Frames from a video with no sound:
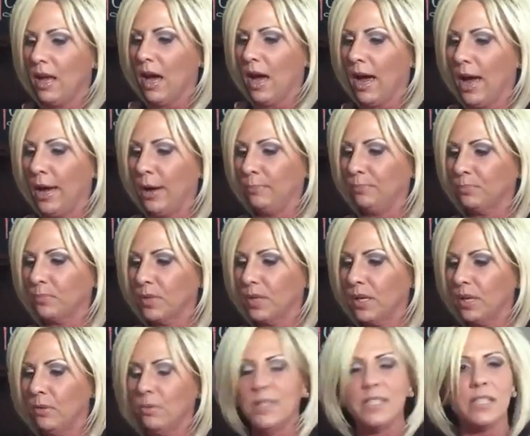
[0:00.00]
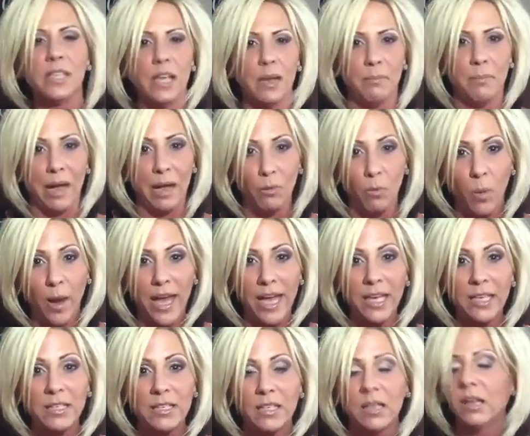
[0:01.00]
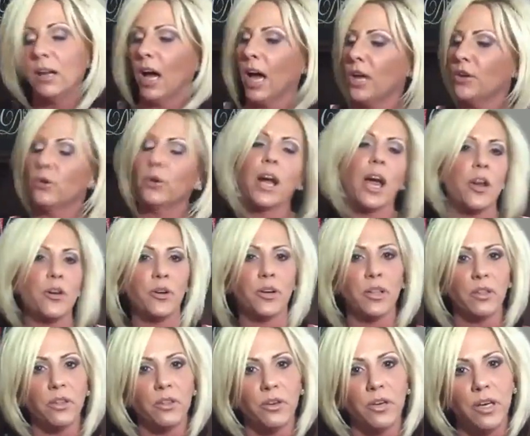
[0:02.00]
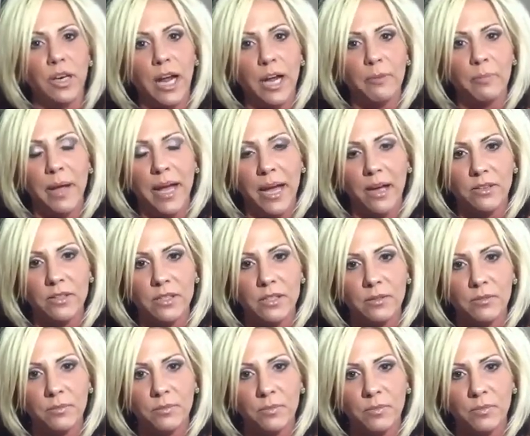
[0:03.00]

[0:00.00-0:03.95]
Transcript: It was to get my weight under 139 pounds